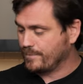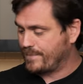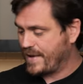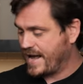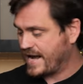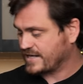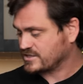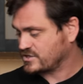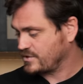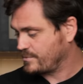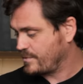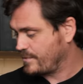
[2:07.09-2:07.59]

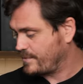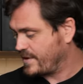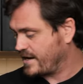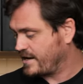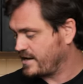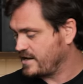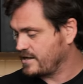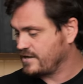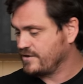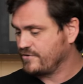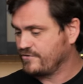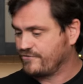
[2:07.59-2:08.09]
unpack some of
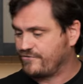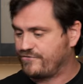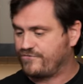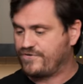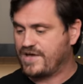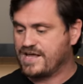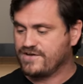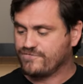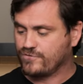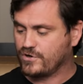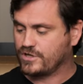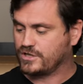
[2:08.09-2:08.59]
my
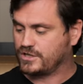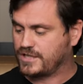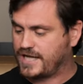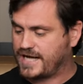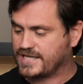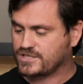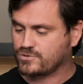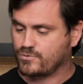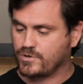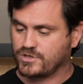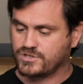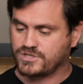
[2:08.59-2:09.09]
favorite
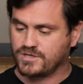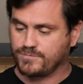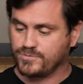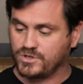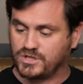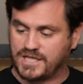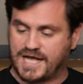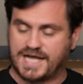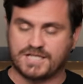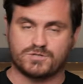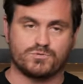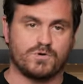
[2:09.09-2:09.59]
glassware, some
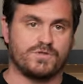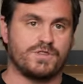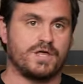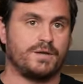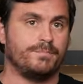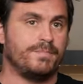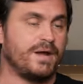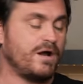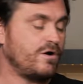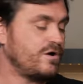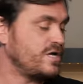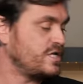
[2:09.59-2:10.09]
glassware
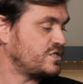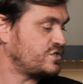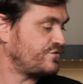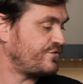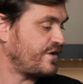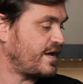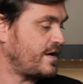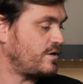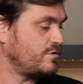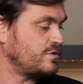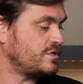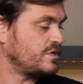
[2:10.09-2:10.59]
that Marius
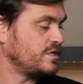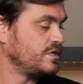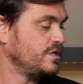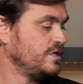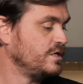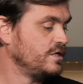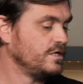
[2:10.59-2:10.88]
found.